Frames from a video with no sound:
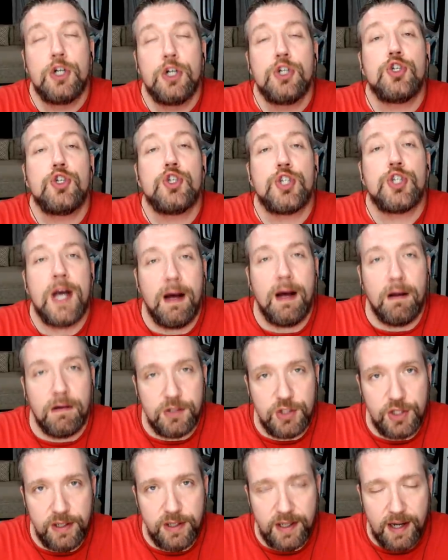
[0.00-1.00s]

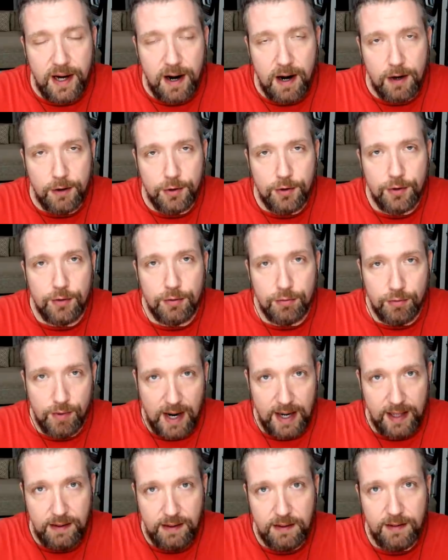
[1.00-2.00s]
challenging character to
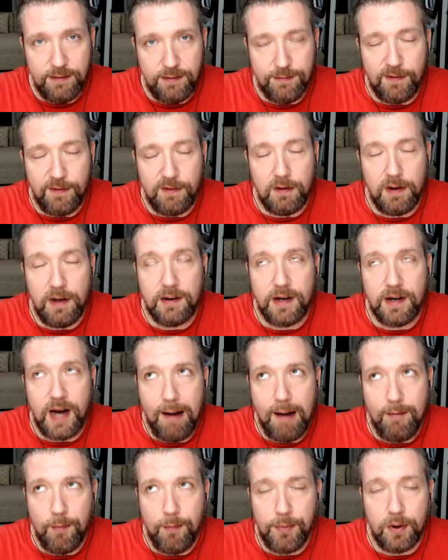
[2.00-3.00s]
write in in
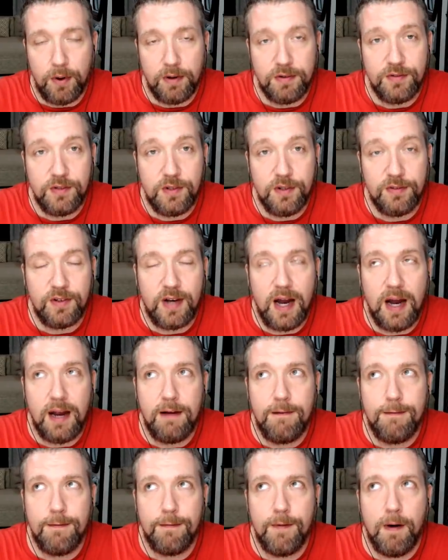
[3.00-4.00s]
comic books. Just kind
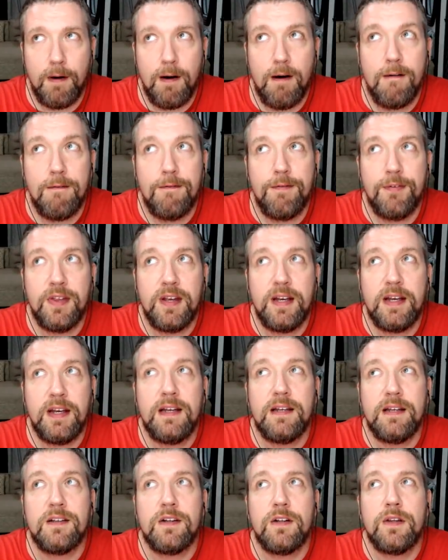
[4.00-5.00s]
of of
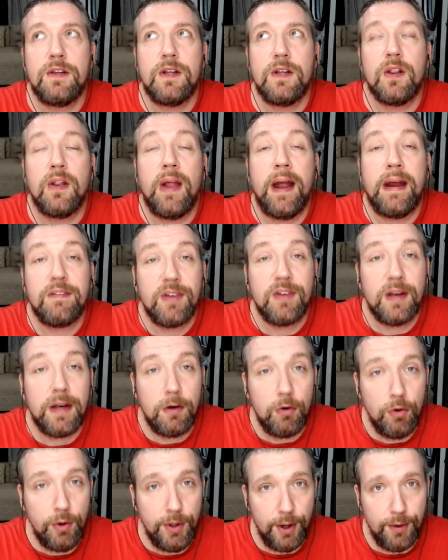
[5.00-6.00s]
the the lengths that
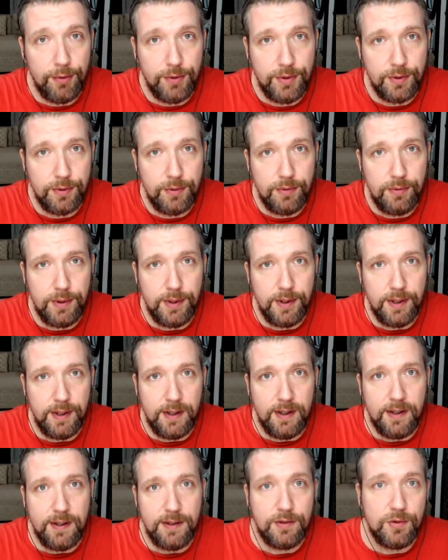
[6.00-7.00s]
he'll go to
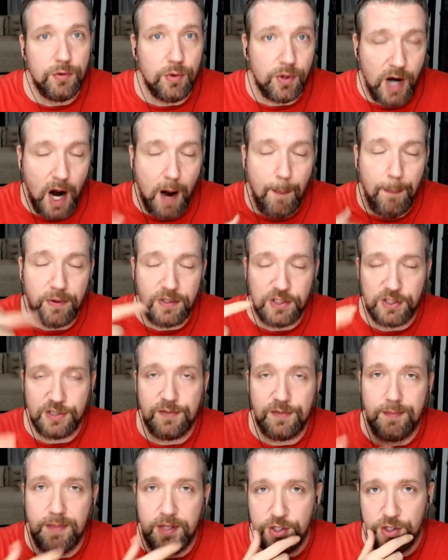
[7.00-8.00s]
to accomplish his
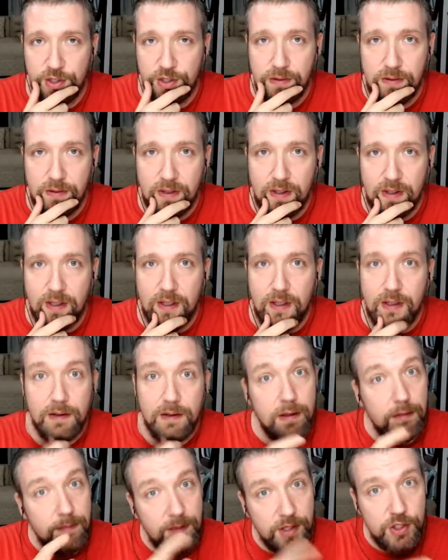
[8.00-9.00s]
mission.
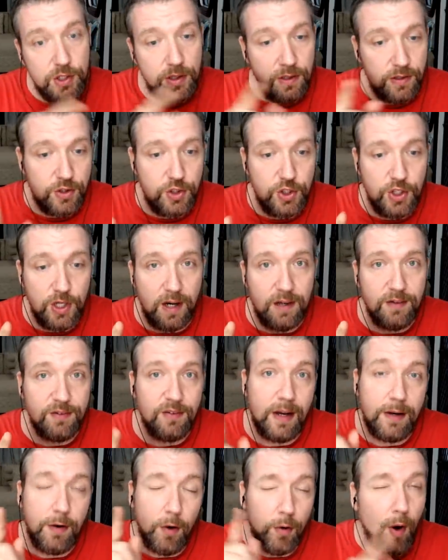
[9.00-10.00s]
The mission is just.
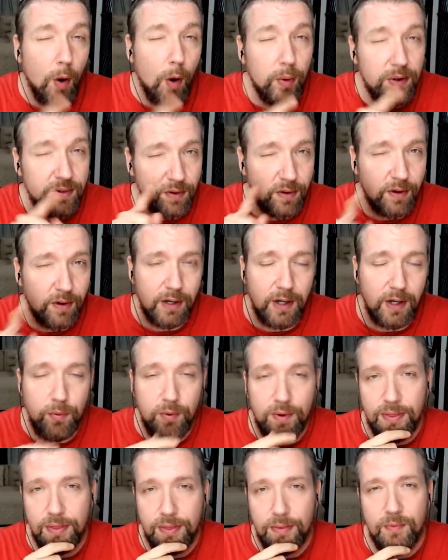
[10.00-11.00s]
I don't always agree
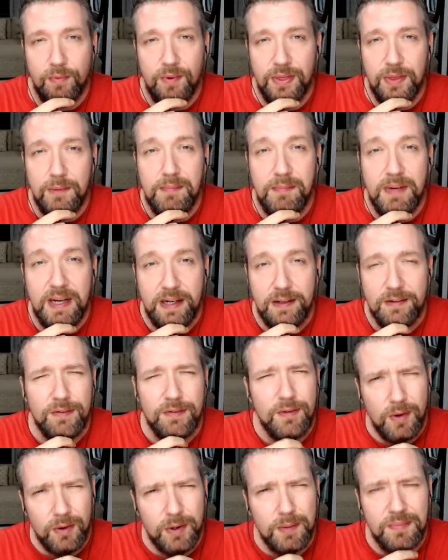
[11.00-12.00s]
with with the means.
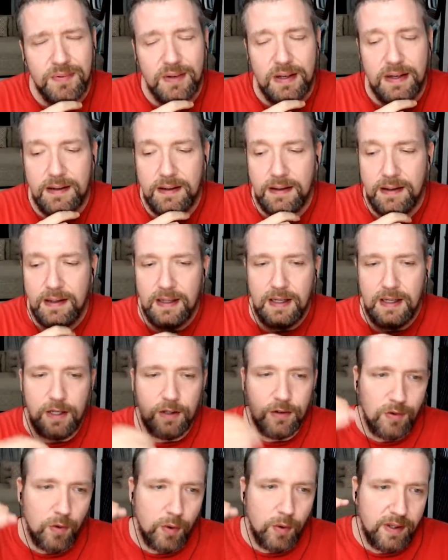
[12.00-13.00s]
You know what I'm saying?
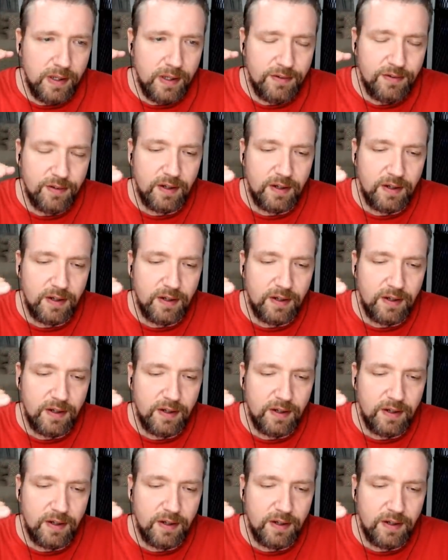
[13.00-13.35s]
So it's a